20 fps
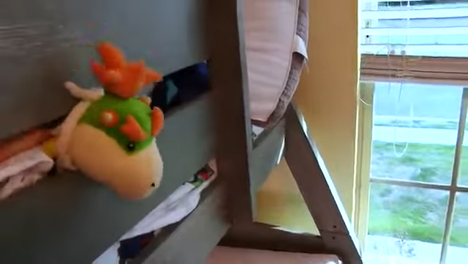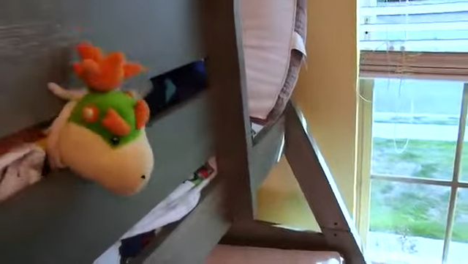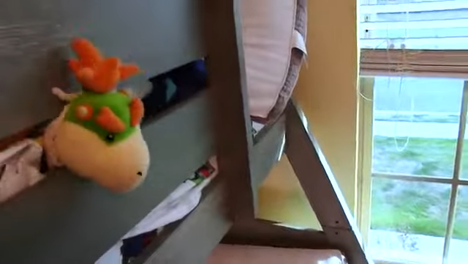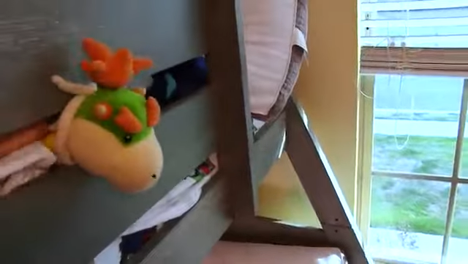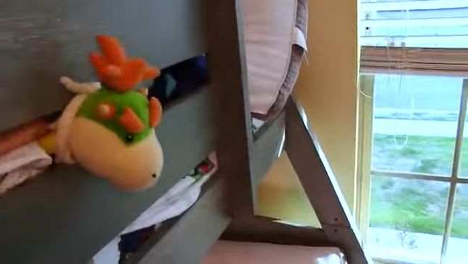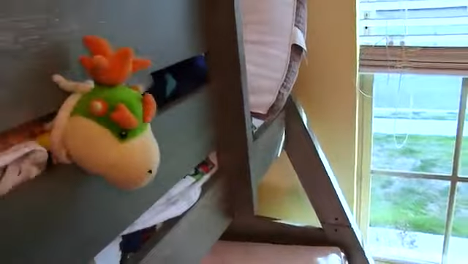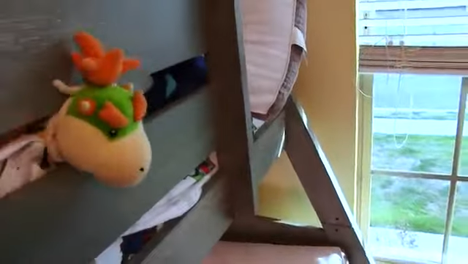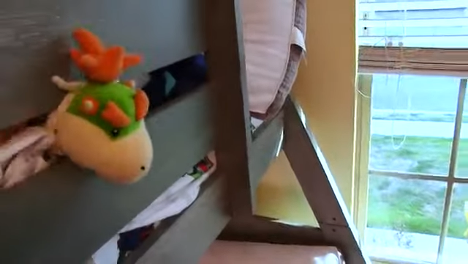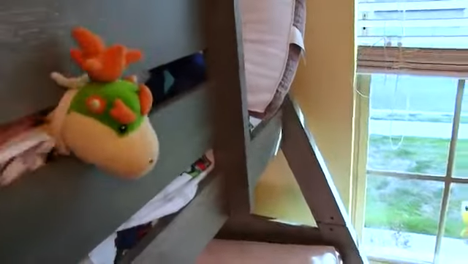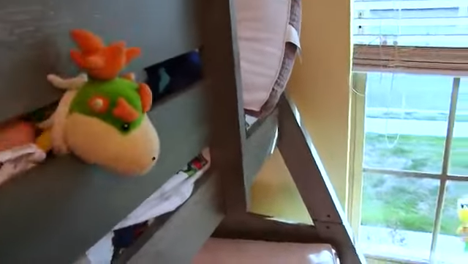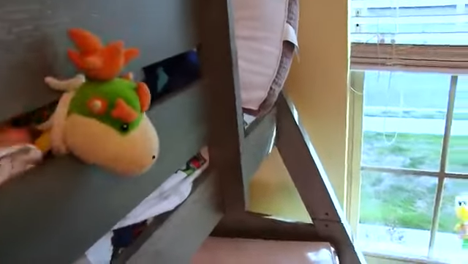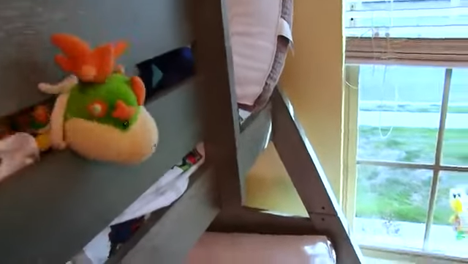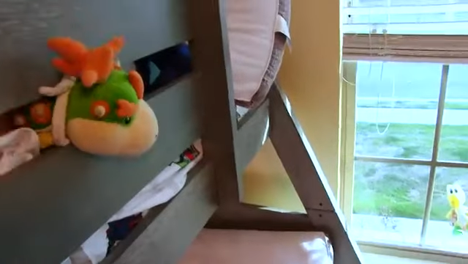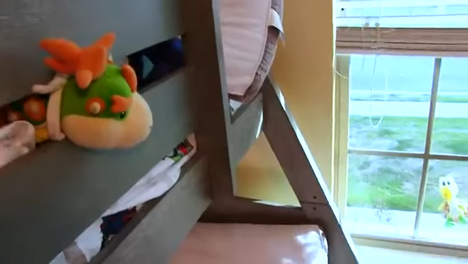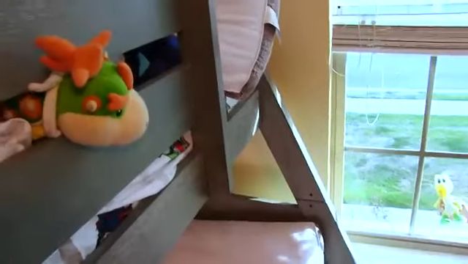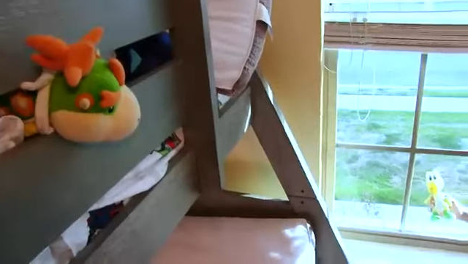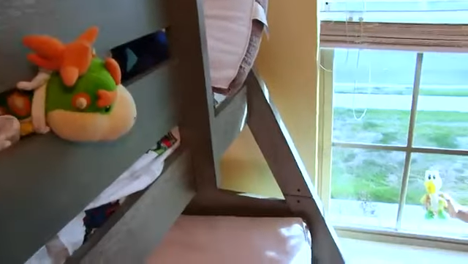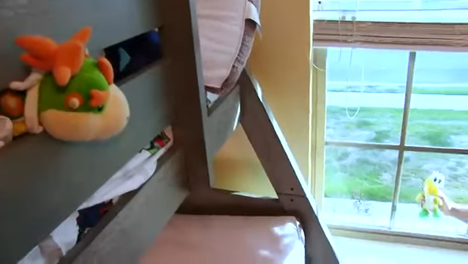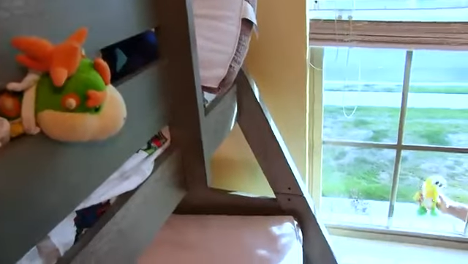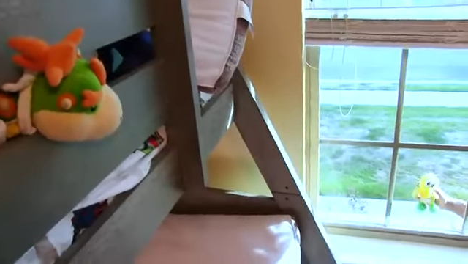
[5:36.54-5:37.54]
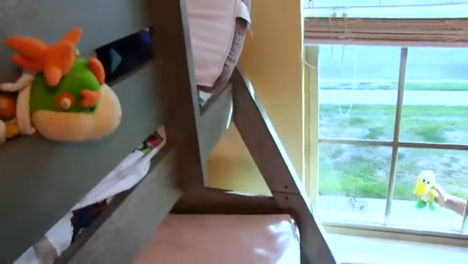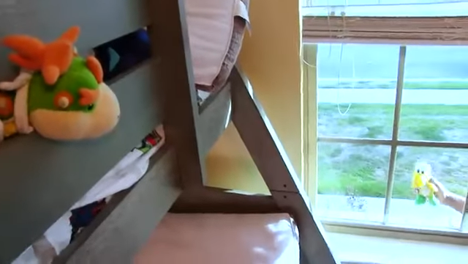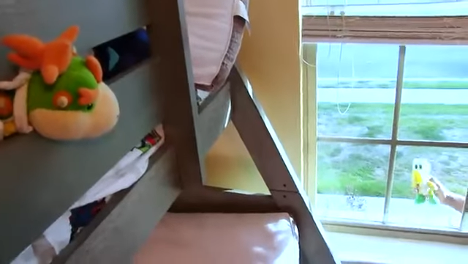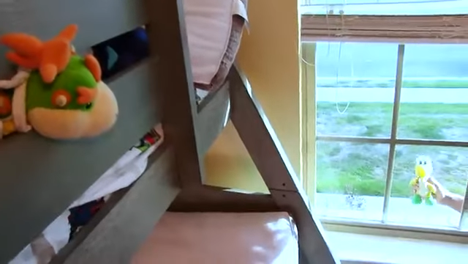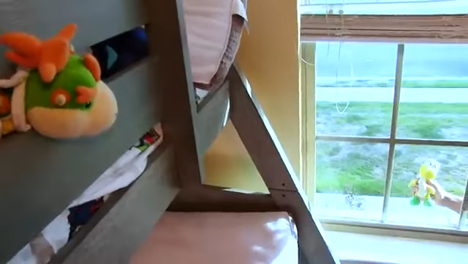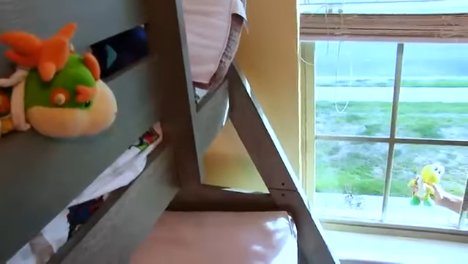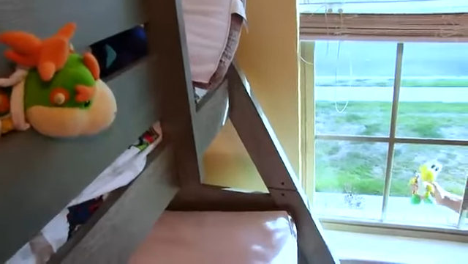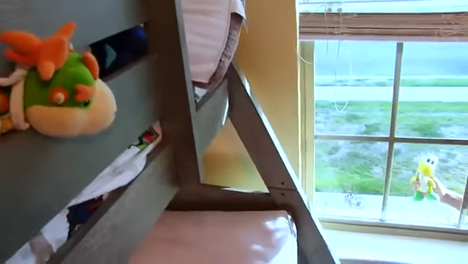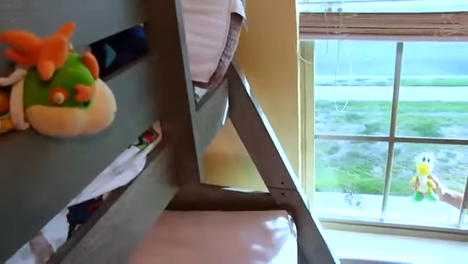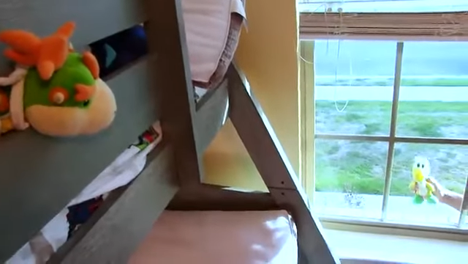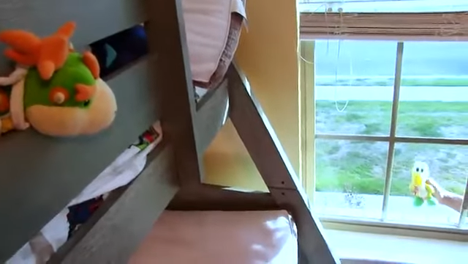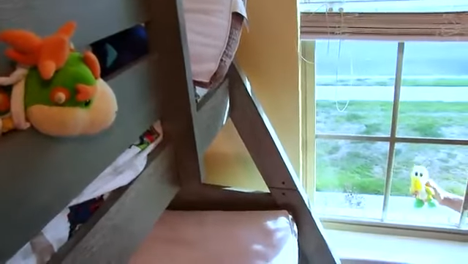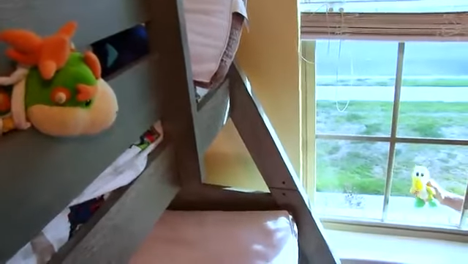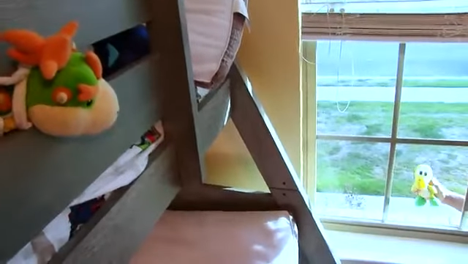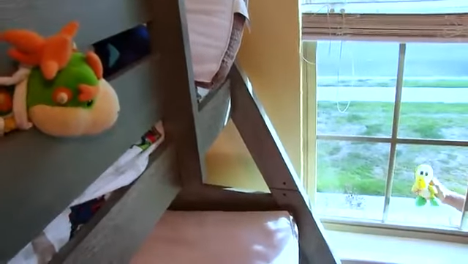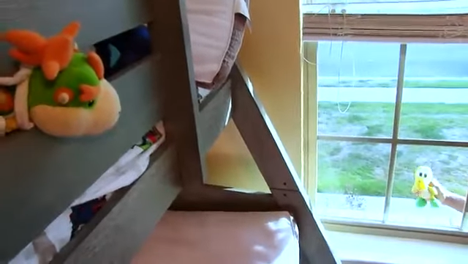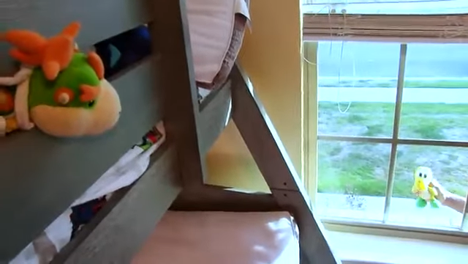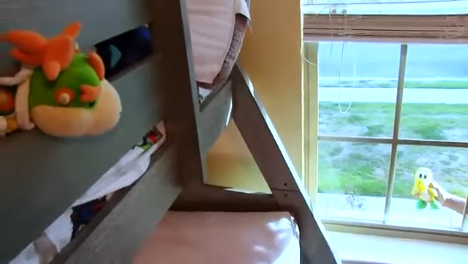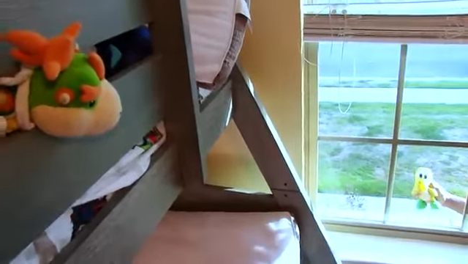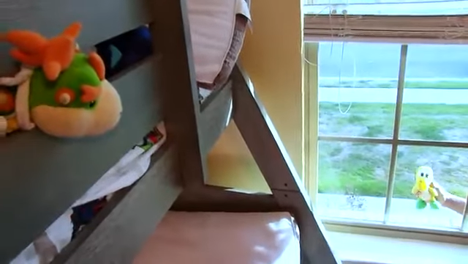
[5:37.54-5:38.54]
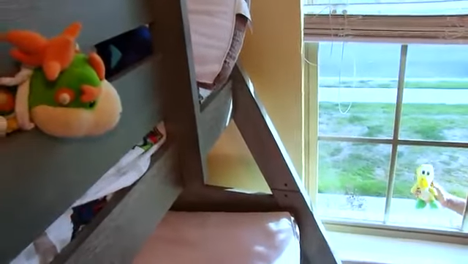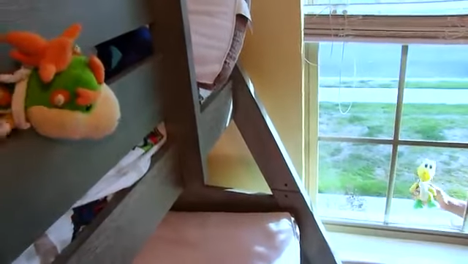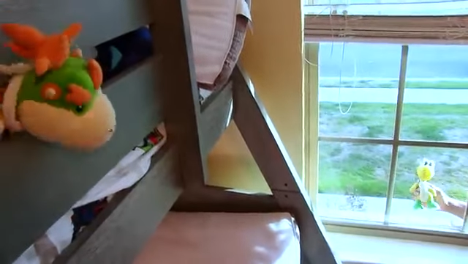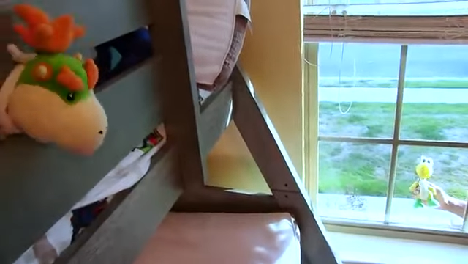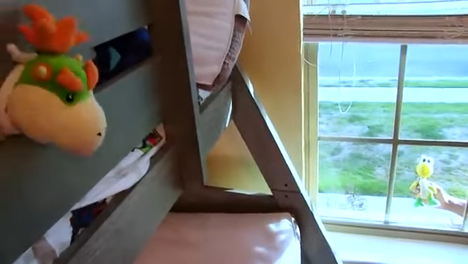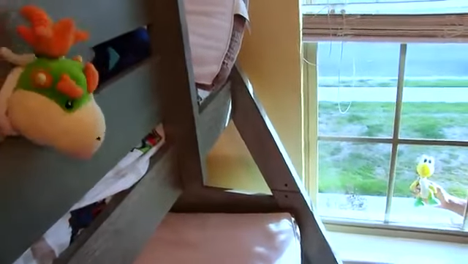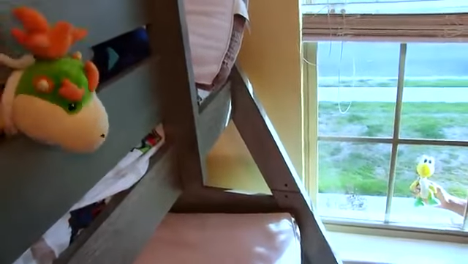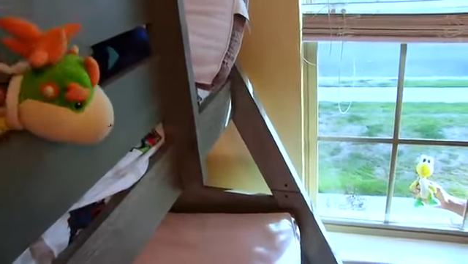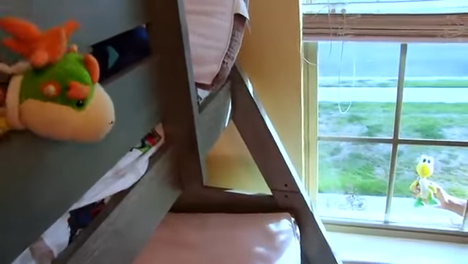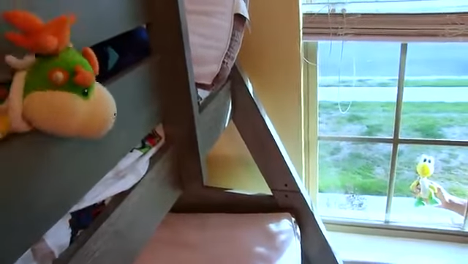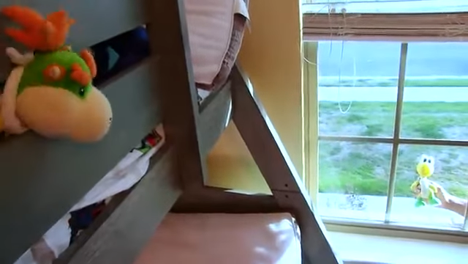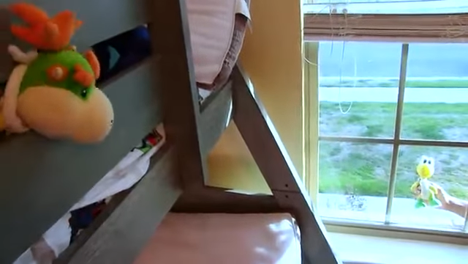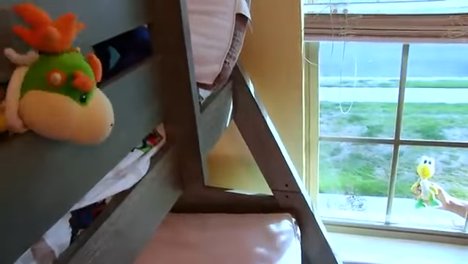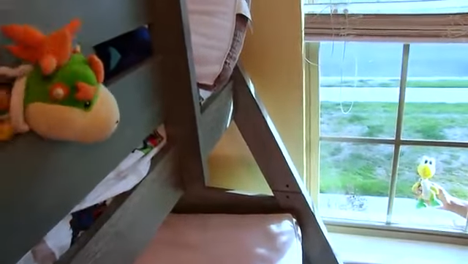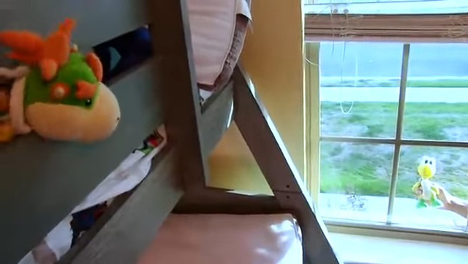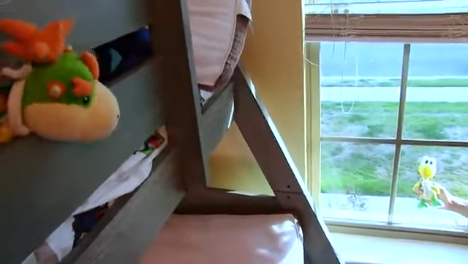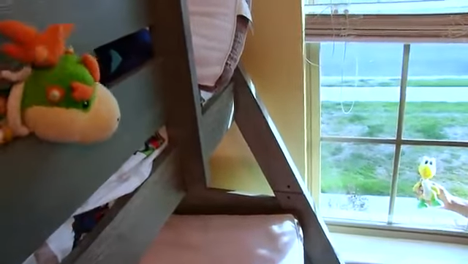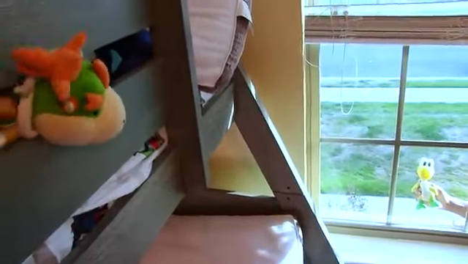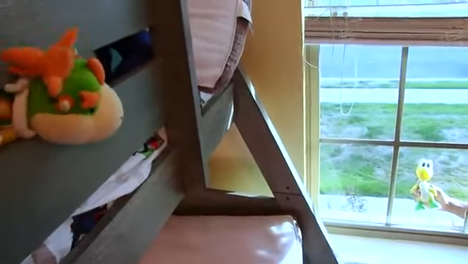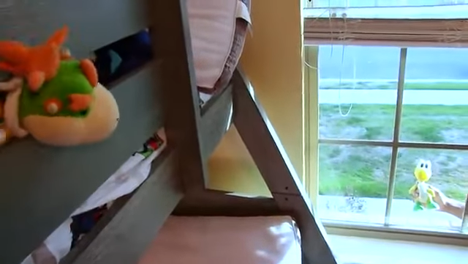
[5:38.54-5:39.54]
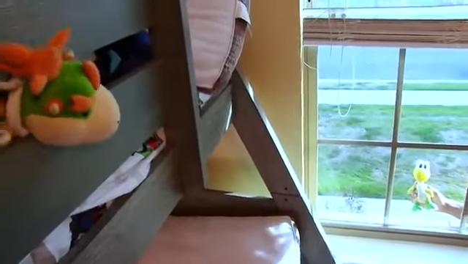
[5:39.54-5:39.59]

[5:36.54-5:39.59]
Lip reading: (no speaker visible)